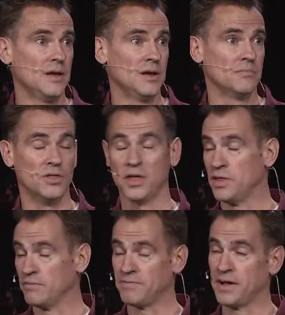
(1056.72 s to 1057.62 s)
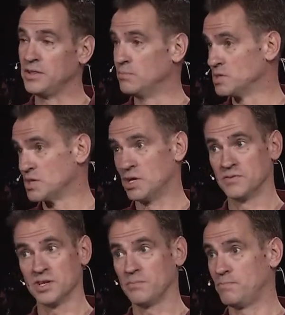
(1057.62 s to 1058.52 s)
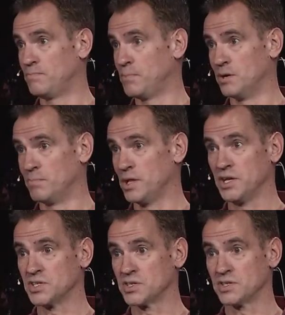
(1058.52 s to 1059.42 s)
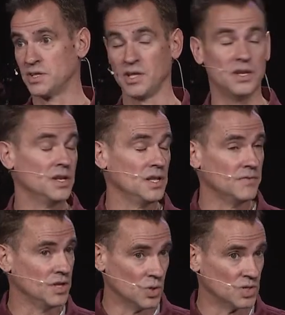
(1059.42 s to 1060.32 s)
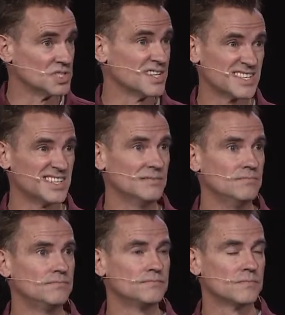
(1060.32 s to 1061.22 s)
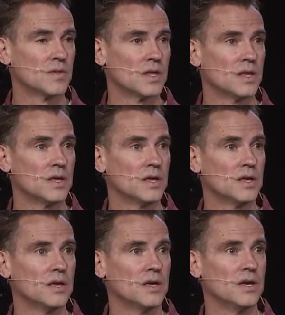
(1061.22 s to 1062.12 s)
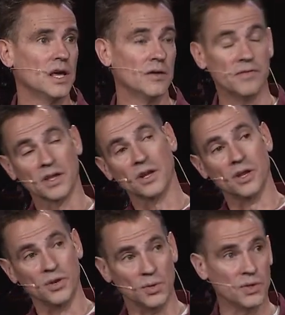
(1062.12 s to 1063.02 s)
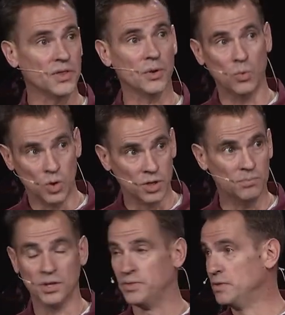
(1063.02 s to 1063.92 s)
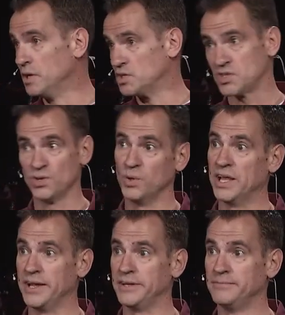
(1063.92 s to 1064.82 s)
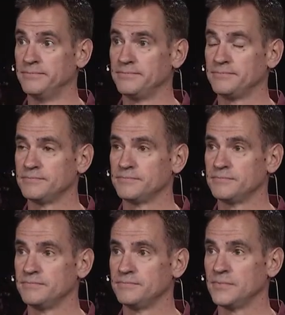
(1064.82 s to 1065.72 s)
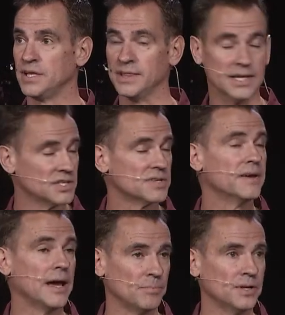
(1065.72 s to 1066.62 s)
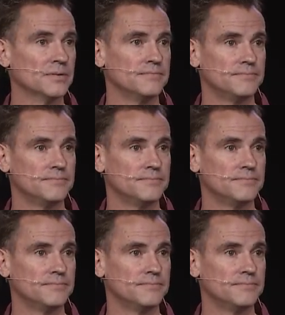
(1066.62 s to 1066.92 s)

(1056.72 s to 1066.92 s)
but then they find themselves up at a place that they didn't even know existed. And if they could undo it, they would, but it's too late, and things have happened.